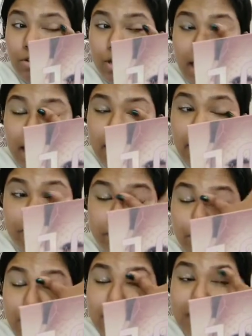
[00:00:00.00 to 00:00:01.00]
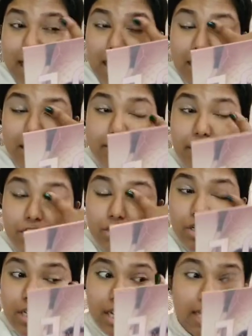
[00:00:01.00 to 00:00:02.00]
yeah, if you're doing makeup, make sure
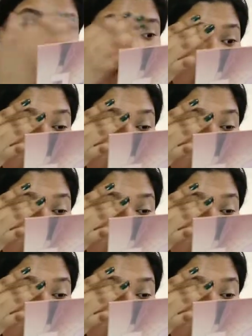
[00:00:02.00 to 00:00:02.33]
your nails are like